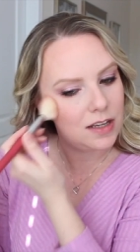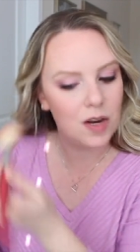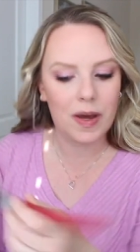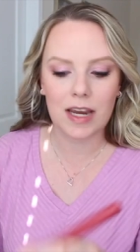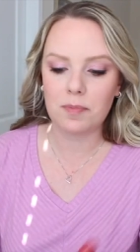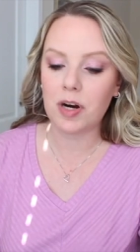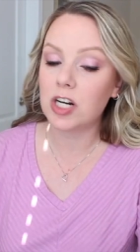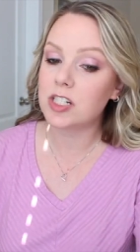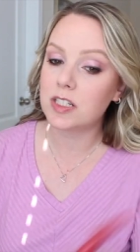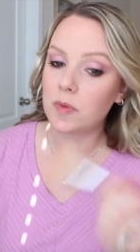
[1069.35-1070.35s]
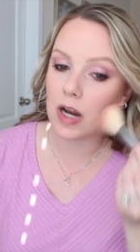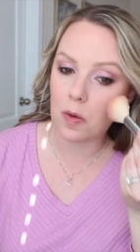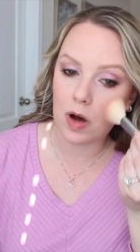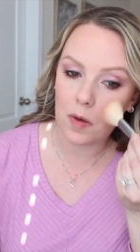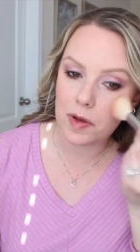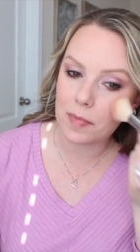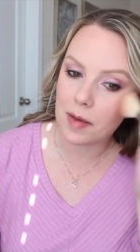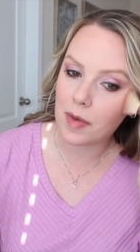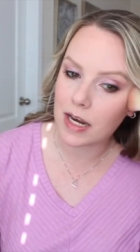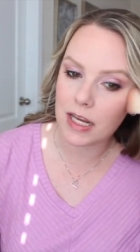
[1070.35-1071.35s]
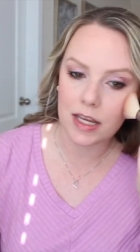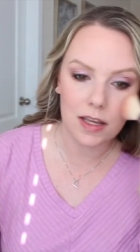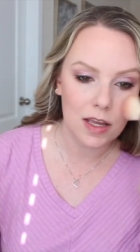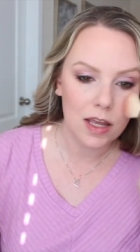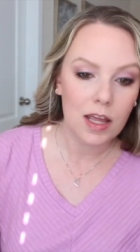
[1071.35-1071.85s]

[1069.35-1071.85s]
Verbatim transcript: You know, I can purchase what I want with my money.